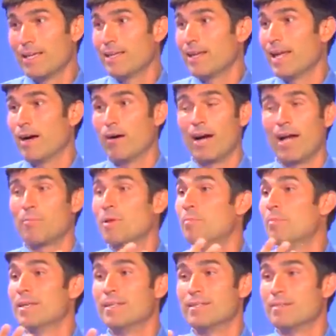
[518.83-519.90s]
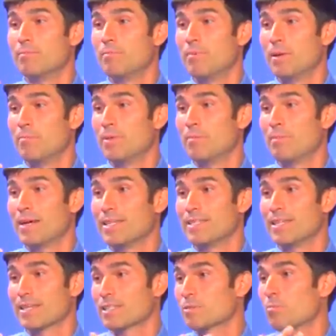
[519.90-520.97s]
Now, I've been been, been bit by
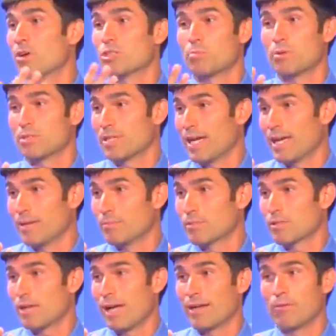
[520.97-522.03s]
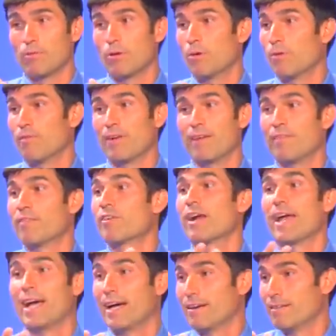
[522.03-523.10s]
ticks multiple times. I don't know if I've ever
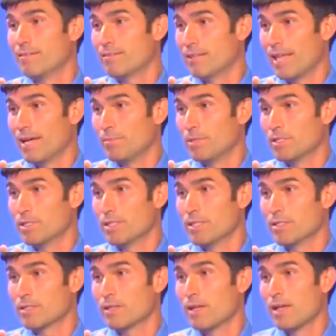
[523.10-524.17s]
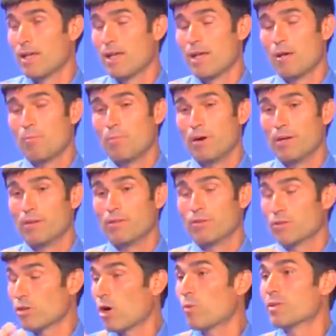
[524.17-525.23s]
had Lyme disease, but
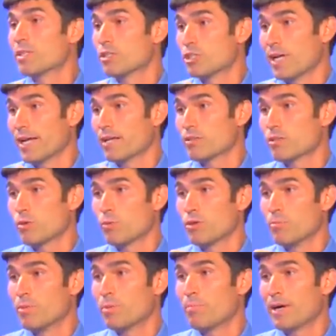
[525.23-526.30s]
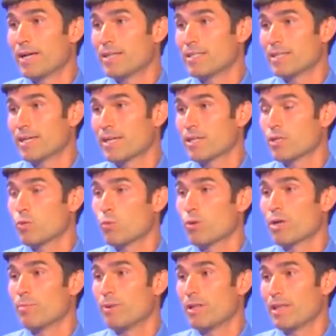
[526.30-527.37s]
there's always a chance. So when you're bit by a tick and you're
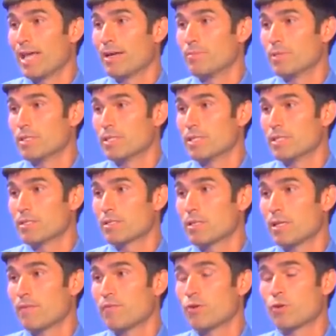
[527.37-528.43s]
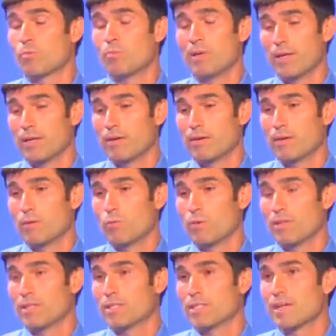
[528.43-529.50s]
worried about Lyme disease, if you're bit
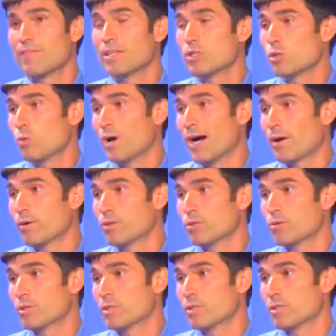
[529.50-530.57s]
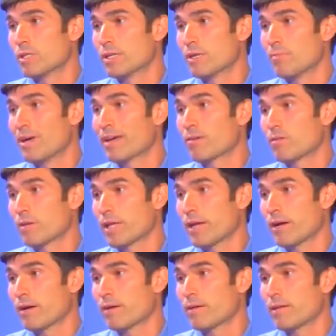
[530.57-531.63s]
within 72 hours, you can seek medical
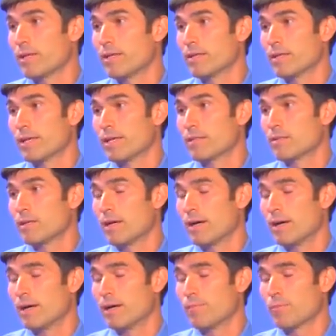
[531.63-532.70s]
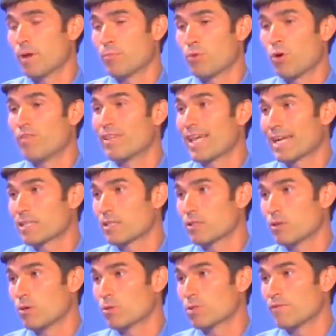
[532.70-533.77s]
care and get um, a prophylactic
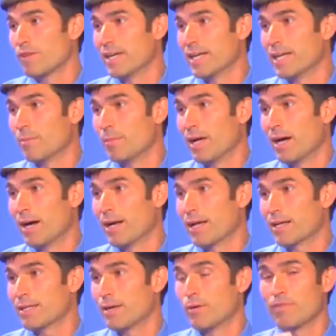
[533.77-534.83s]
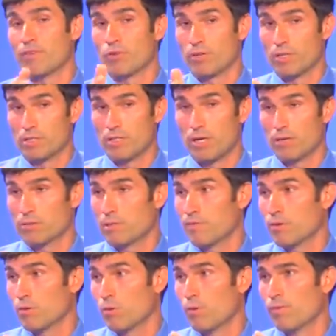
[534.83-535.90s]
dose of an antibiotic. Now, if you're an adult, if
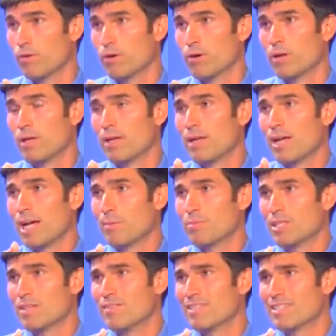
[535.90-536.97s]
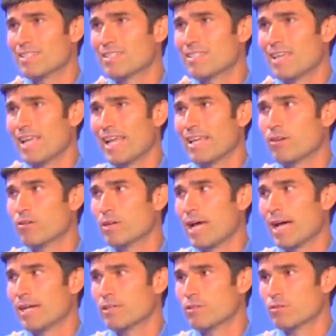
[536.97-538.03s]
you're over, I believe it's eight or
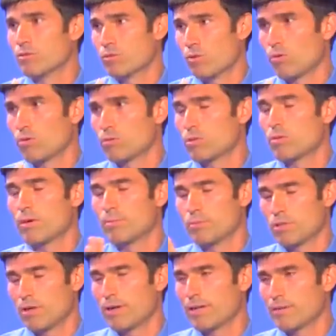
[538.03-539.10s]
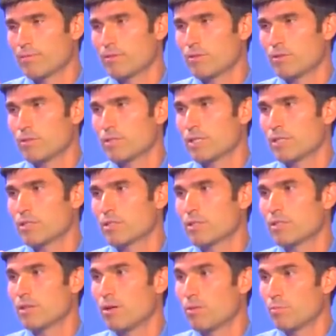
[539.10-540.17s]
nine years old, so I'm sorry, shouldn't say just
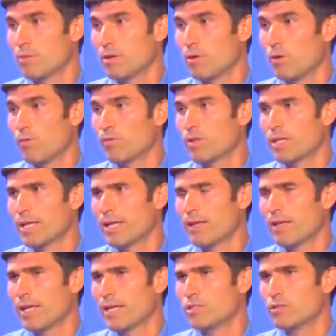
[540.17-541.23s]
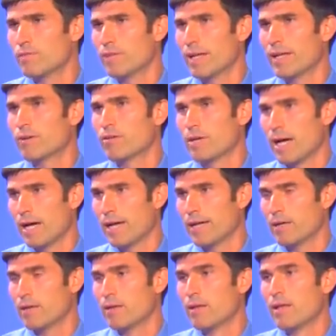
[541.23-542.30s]
adult, but over the age of eight or
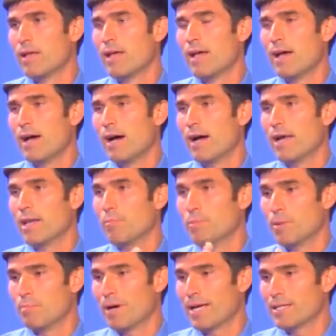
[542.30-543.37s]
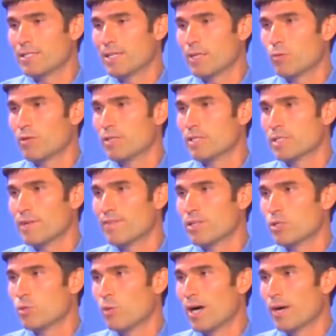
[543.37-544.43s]
nine uh, and bit by a tick within
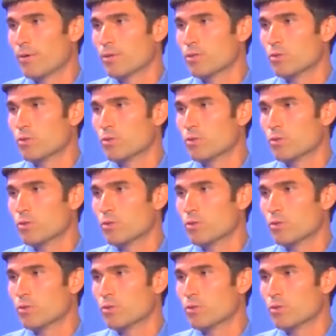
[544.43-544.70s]
72 hours,